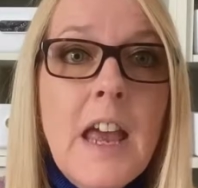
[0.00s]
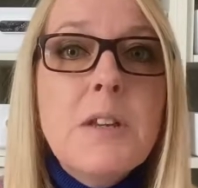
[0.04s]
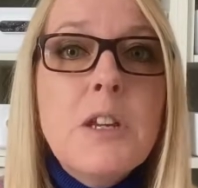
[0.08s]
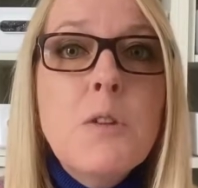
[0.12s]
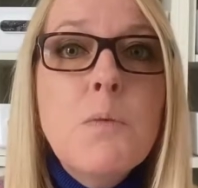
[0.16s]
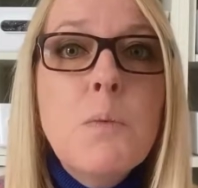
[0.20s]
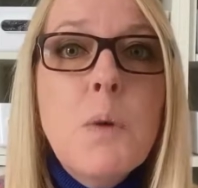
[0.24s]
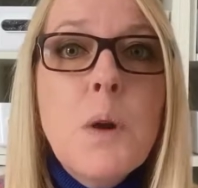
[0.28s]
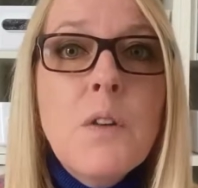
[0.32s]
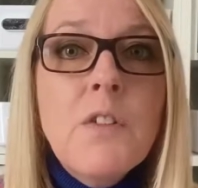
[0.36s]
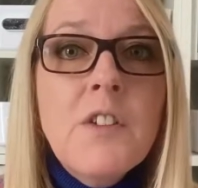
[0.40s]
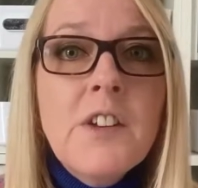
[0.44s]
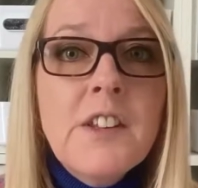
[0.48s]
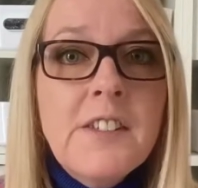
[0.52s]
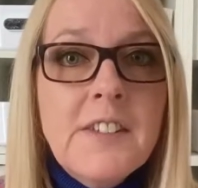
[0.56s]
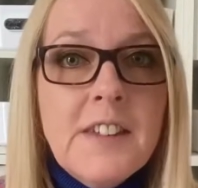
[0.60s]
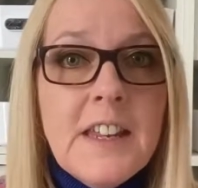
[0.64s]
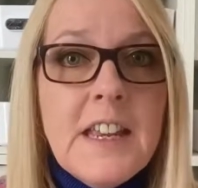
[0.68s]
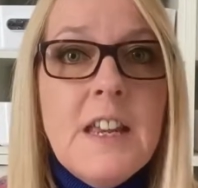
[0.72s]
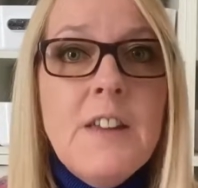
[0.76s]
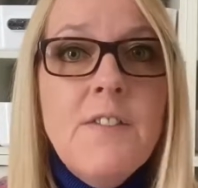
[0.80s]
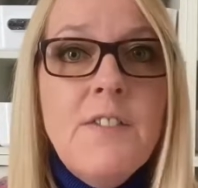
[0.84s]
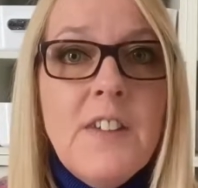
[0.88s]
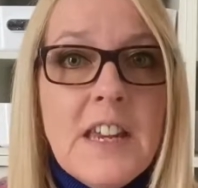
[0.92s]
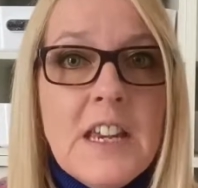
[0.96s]
You will
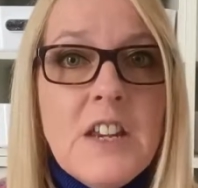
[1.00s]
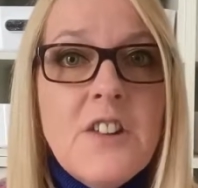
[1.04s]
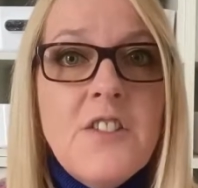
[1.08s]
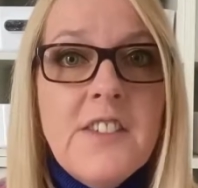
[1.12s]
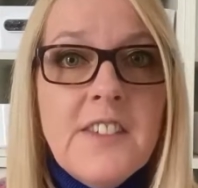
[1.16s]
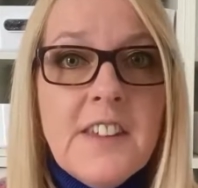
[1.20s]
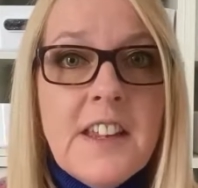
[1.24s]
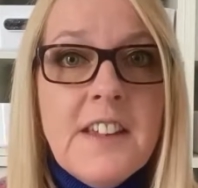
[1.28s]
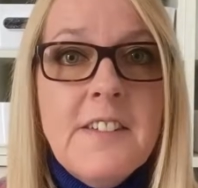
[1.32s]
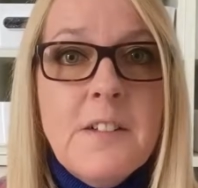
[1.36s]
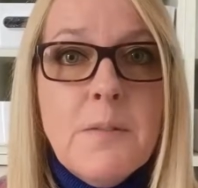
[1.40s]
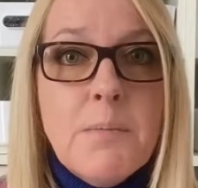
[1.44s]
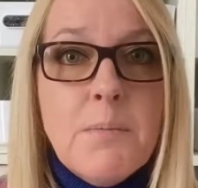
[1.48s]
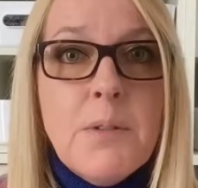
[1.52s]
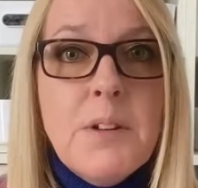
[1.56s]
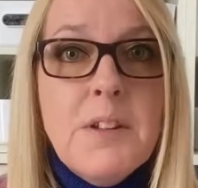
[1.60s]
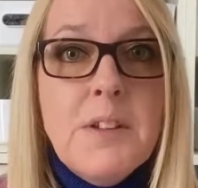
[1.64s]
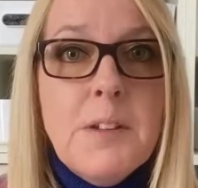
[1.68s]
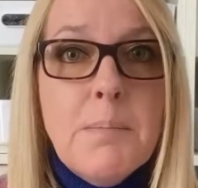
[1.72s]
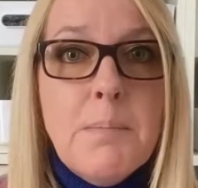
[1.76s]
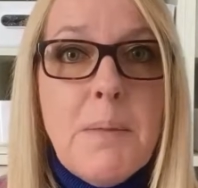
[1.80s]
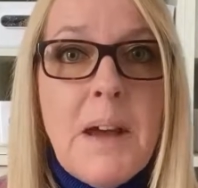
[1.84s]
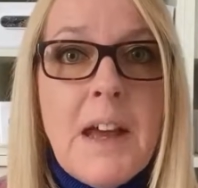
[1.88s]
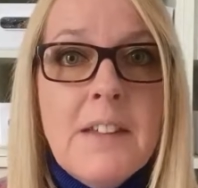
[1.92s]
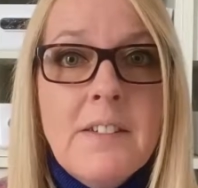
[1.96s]
receive each set of
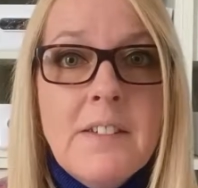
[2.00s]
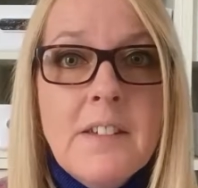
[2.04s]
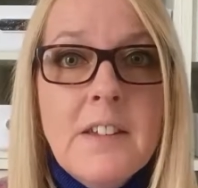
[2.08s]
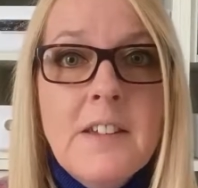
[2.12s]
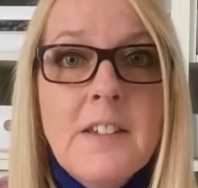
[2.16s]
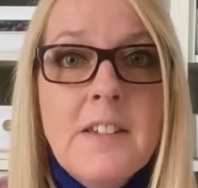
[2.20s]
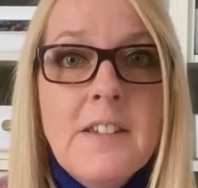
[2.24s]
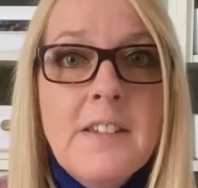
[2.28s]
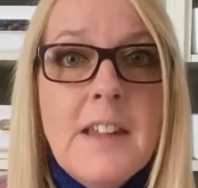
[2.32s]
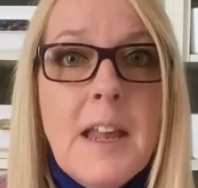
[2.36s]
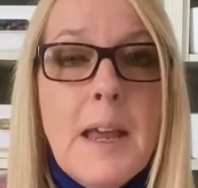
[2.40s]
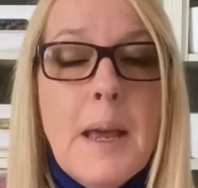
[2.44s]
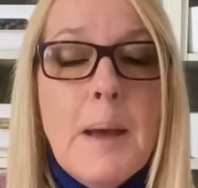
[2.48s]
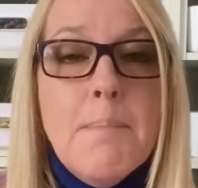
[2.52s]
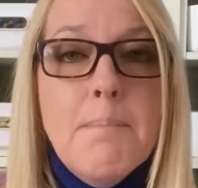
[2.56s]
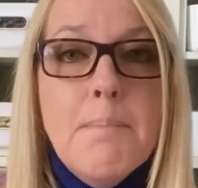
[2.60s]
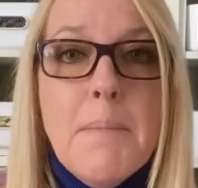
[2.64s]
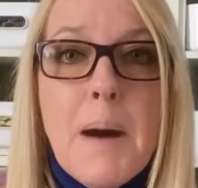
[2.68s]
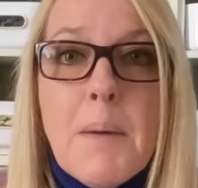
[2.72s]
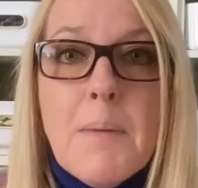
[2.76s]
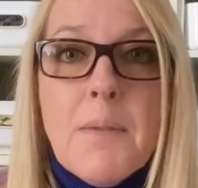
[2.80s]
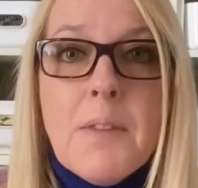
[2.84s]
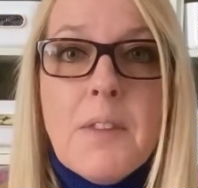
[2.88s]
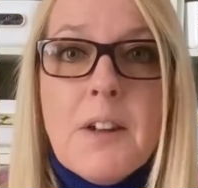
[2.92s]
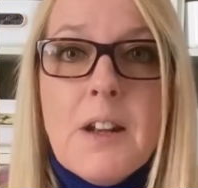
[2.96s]
printed patterns
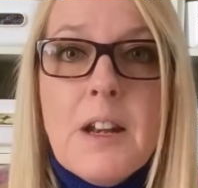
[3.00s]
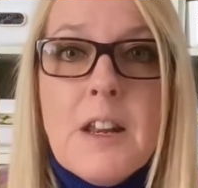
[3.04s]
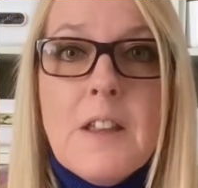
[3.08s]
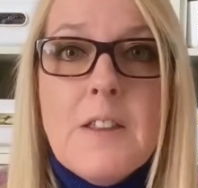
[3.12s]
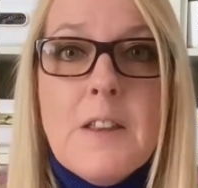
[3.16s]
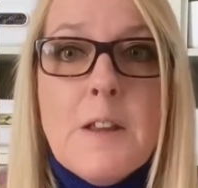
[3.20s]
monthly.